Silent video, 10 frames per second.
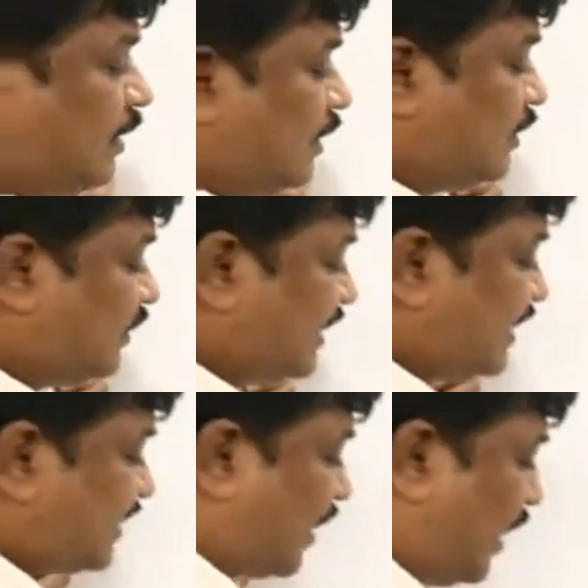This is
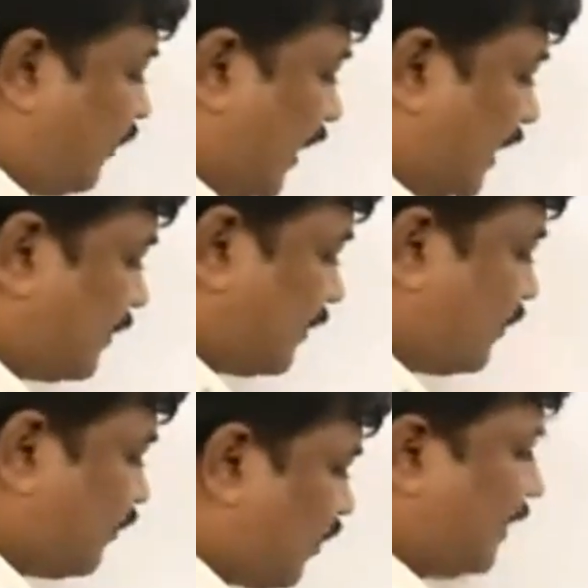third one.
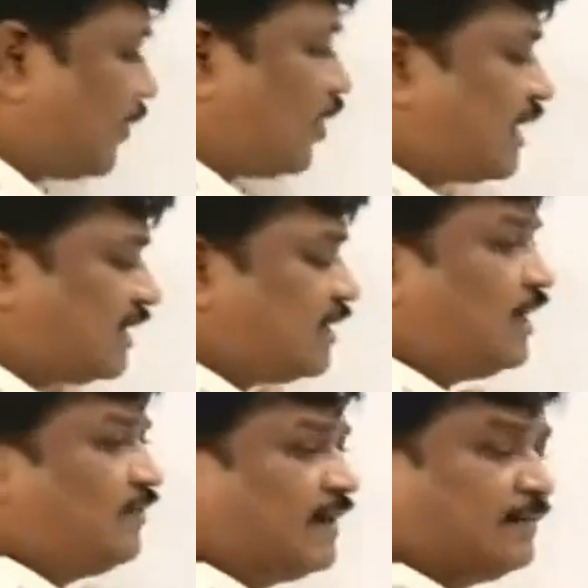What I am talking third
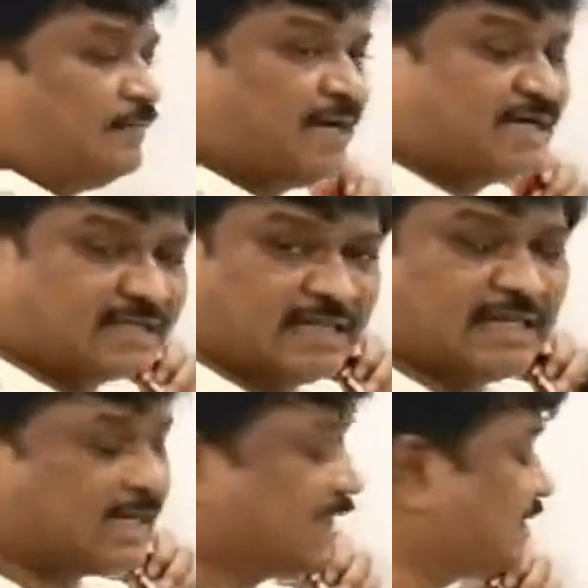one. Based on the
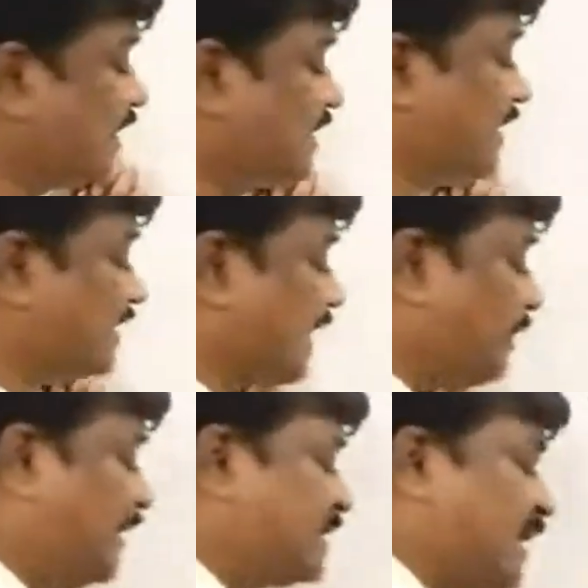construction. Sir,
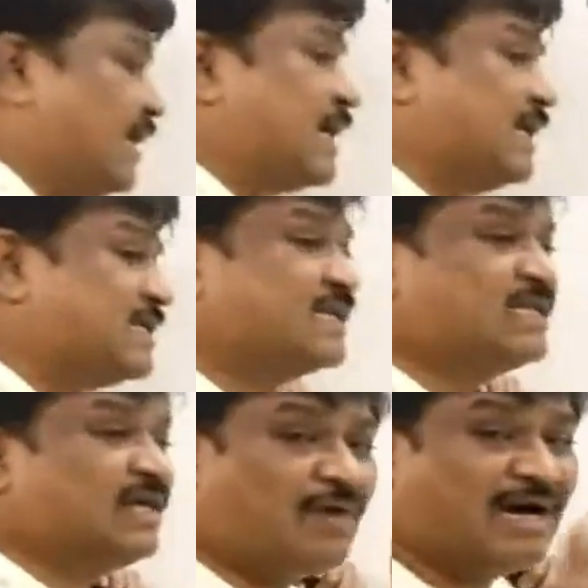based on the
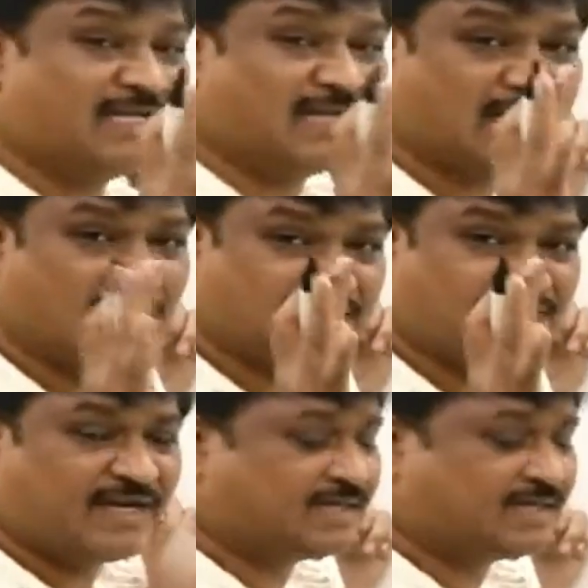construction, what is the classification,